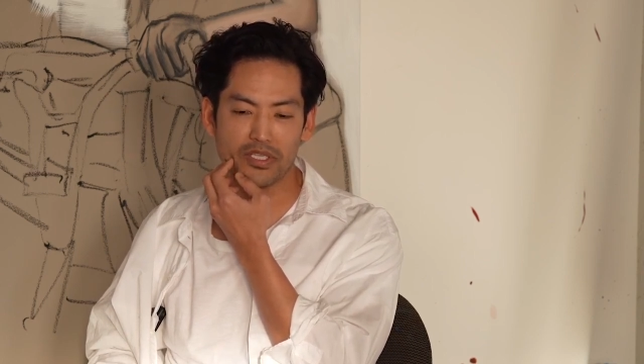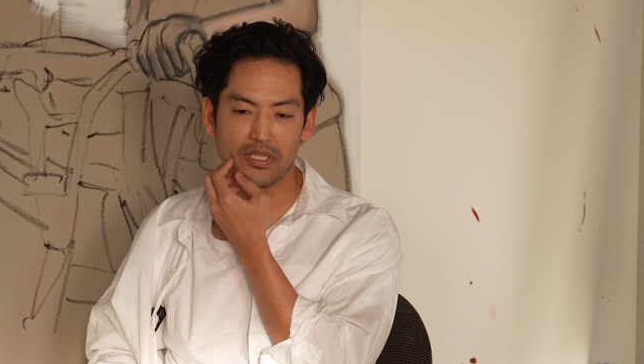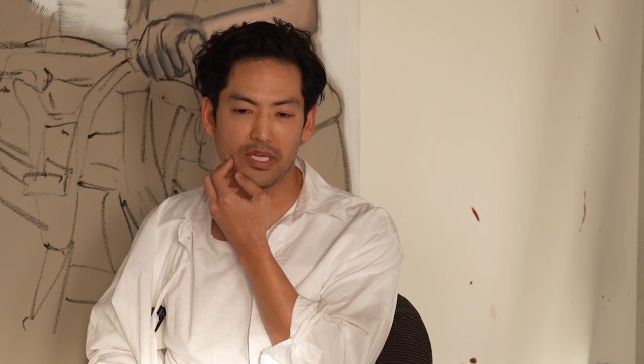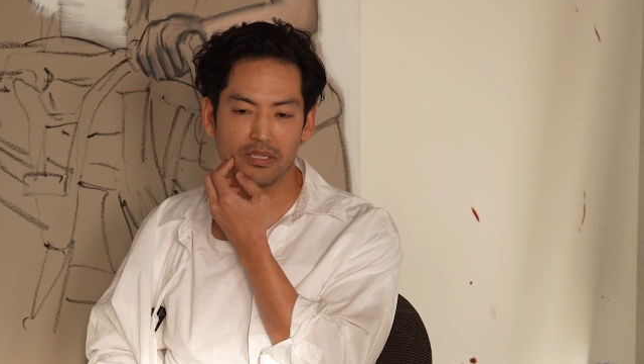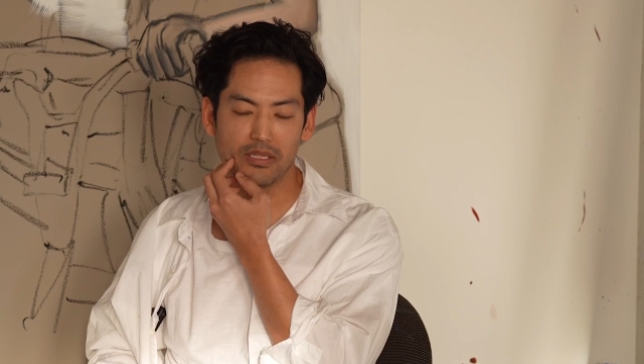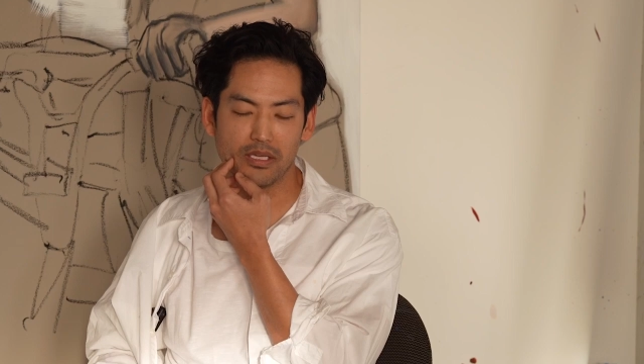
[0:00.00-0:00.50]
and
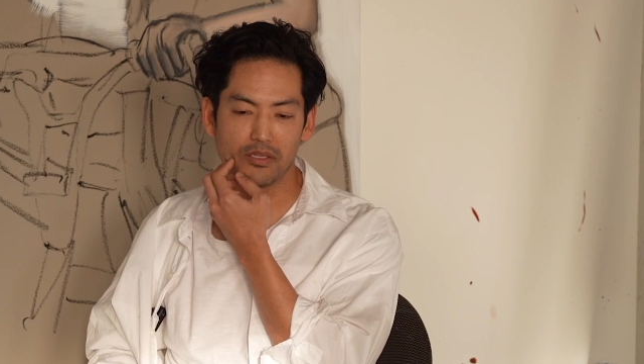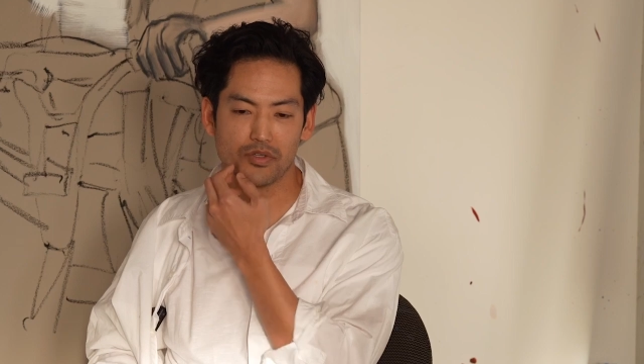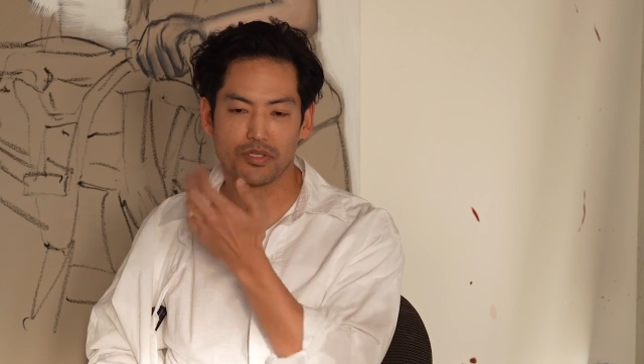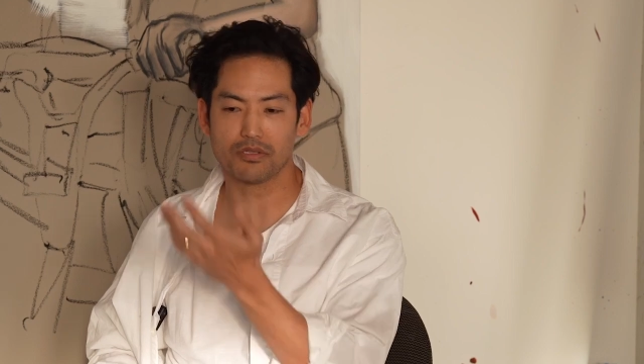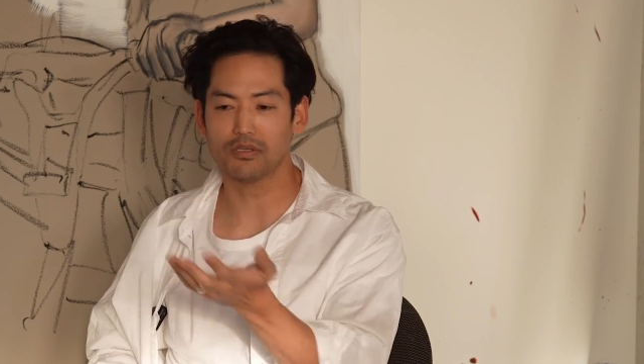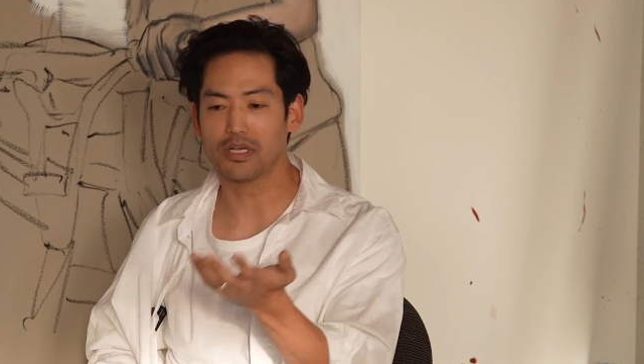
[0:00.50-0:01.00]
that they could
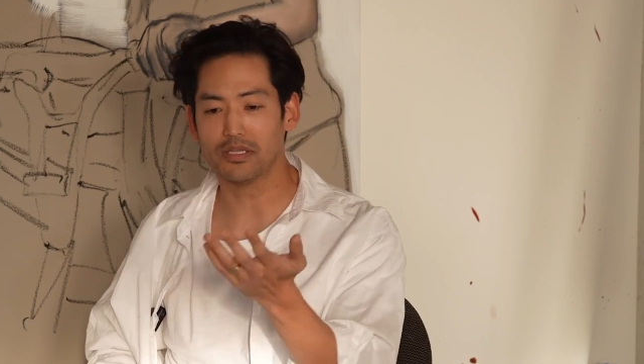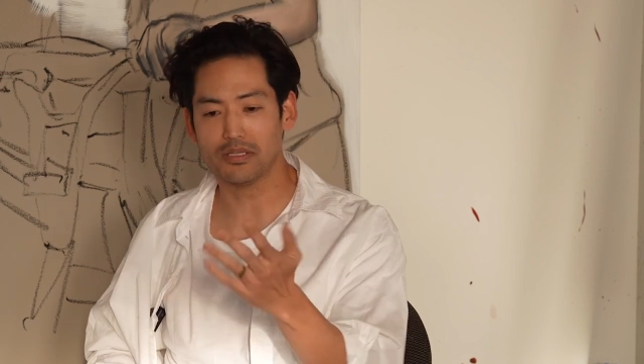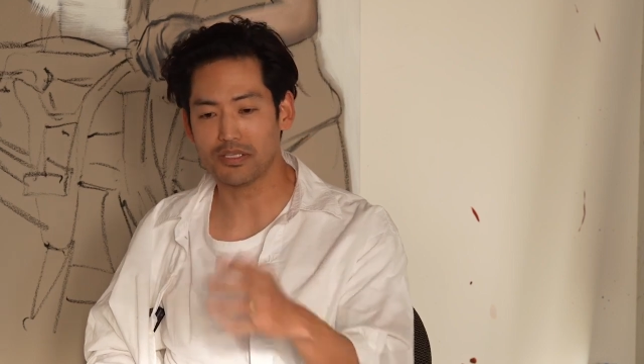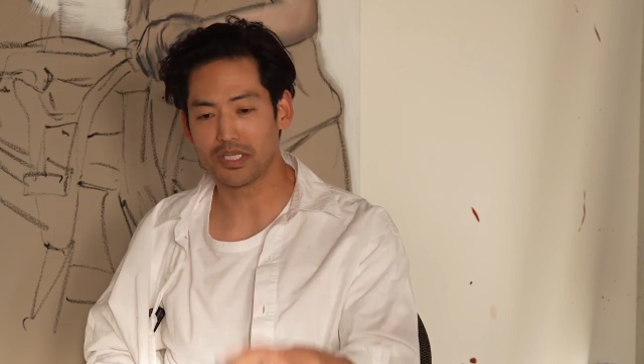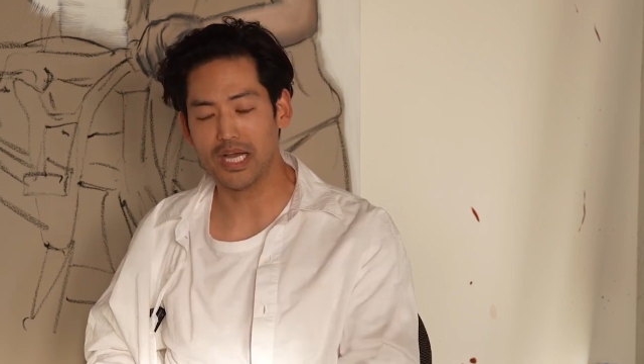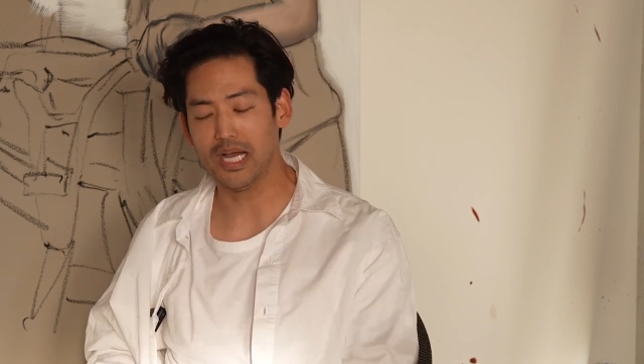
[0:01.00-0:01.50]
just look at
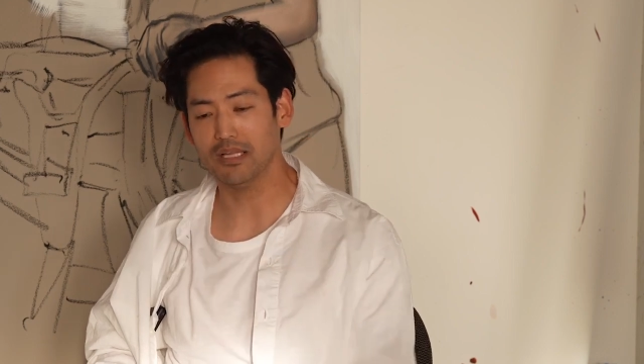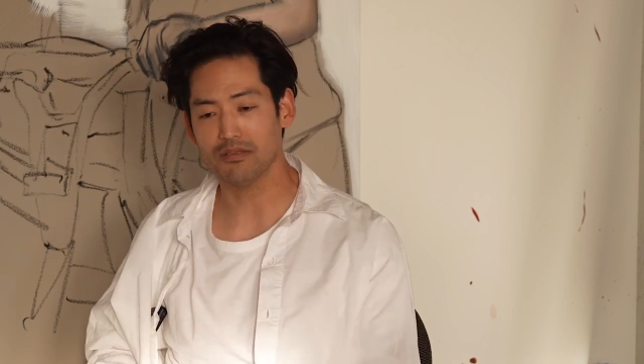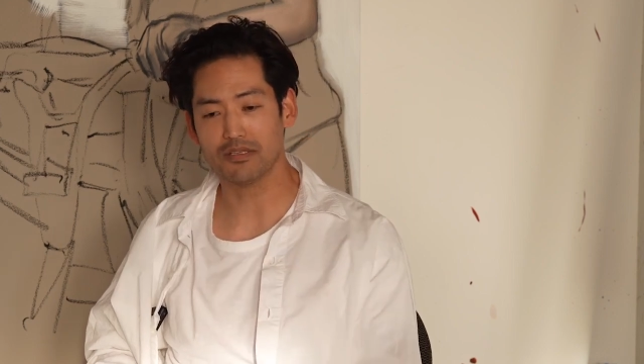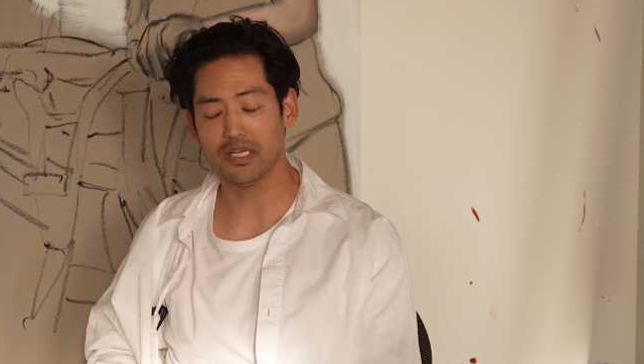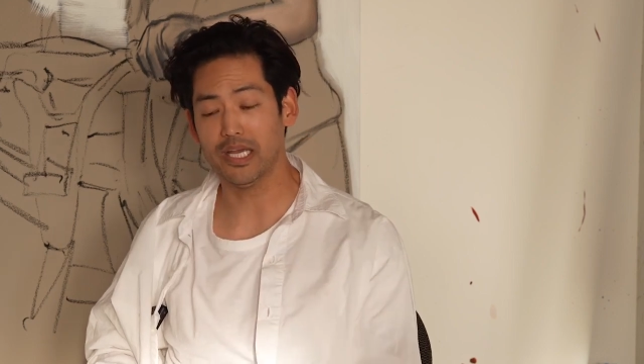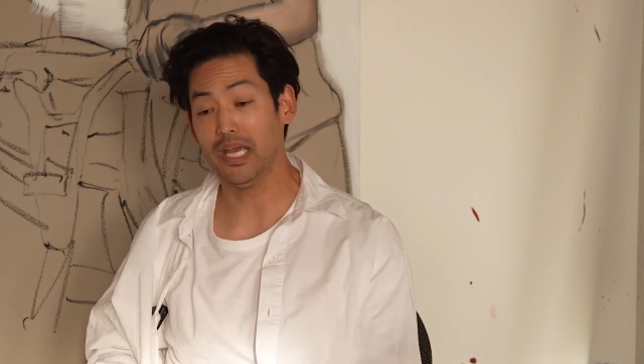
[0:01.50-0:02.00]
this guy and
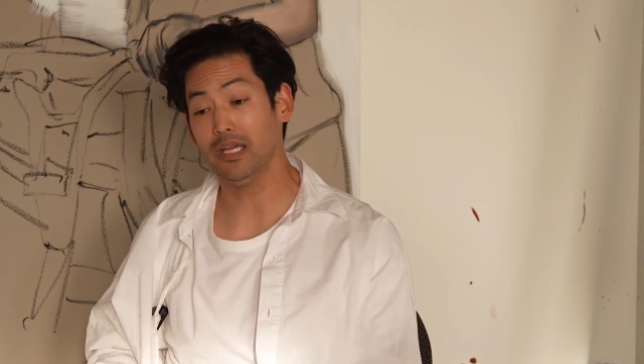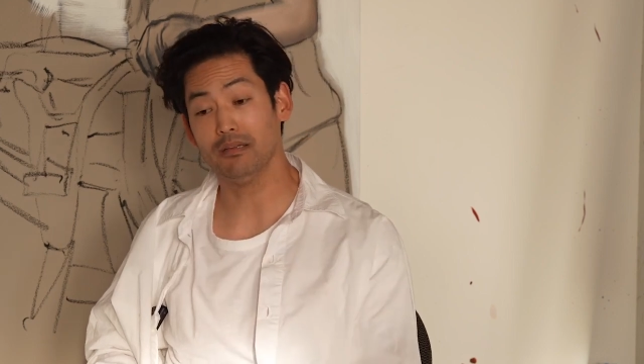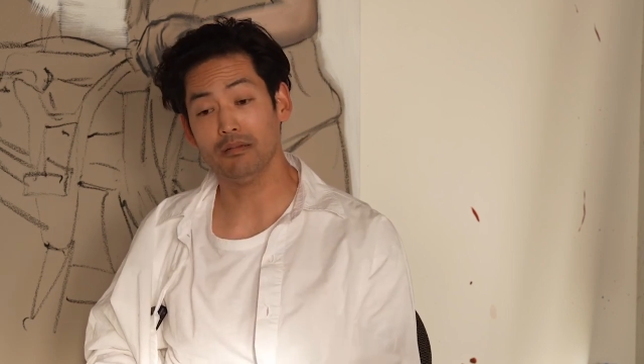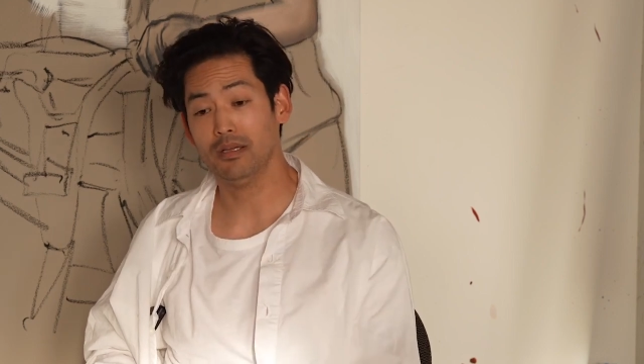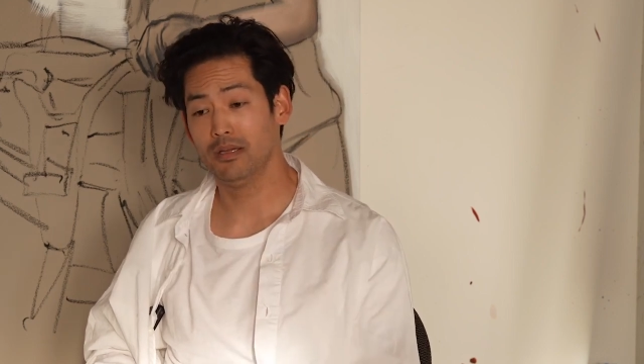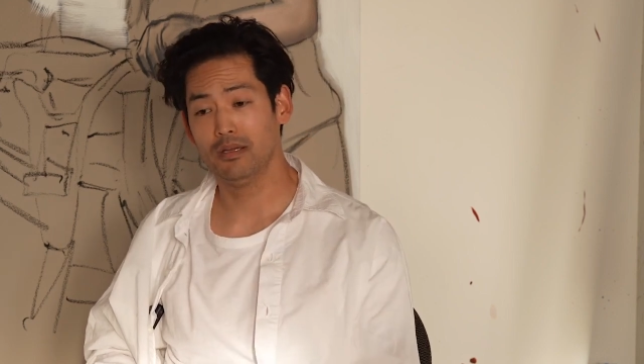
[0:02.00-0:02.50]
say, hey,
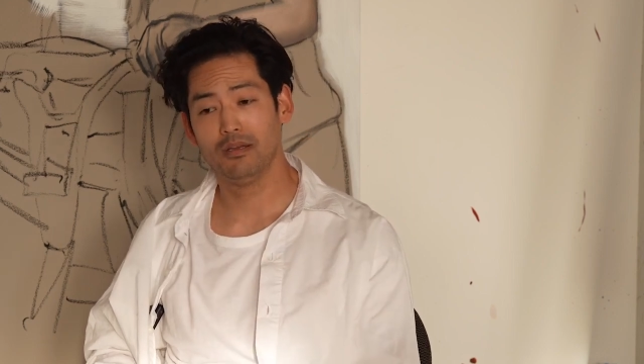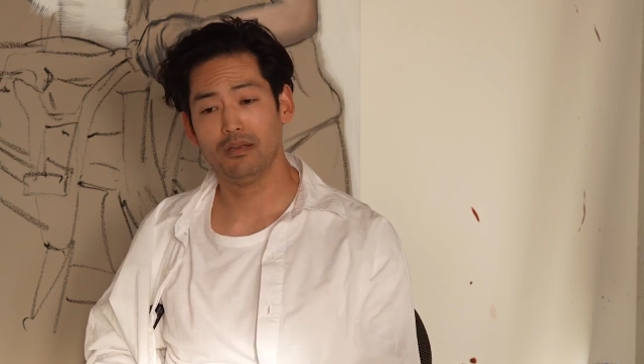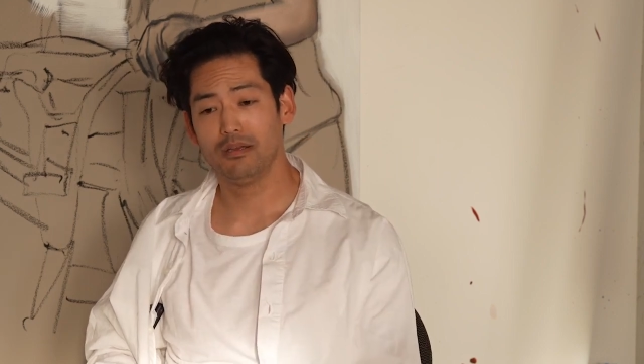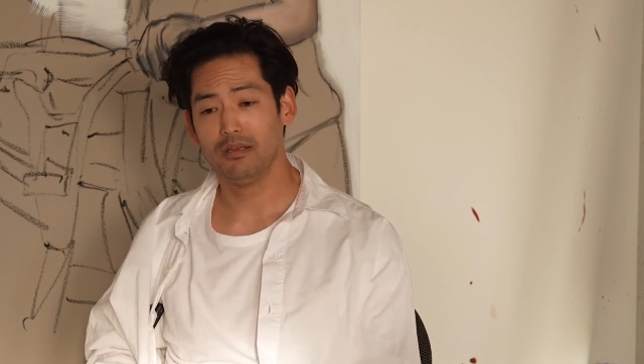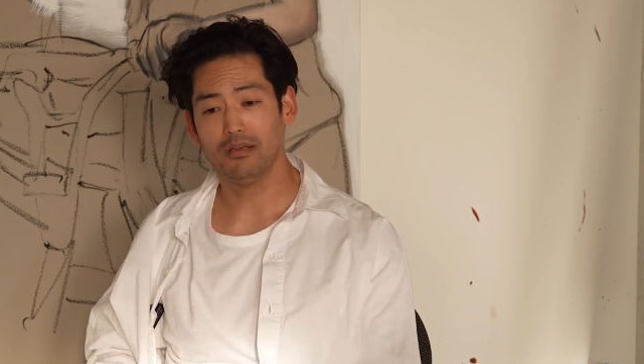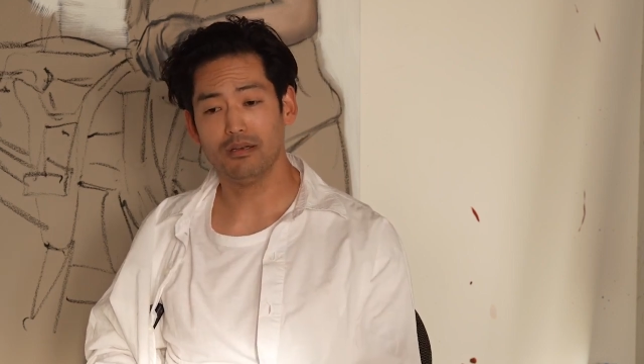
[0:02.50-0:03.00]

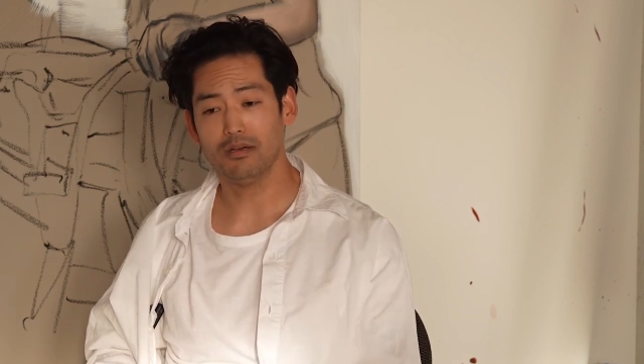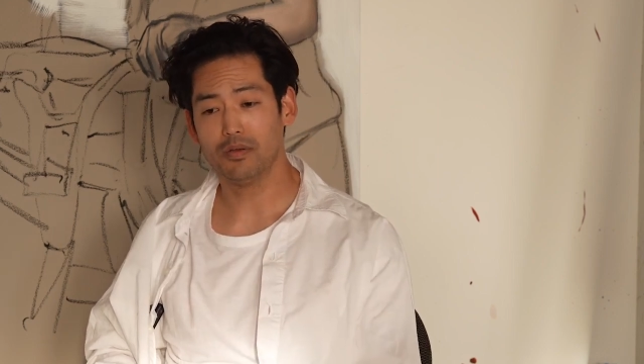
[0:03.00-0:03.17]
you know,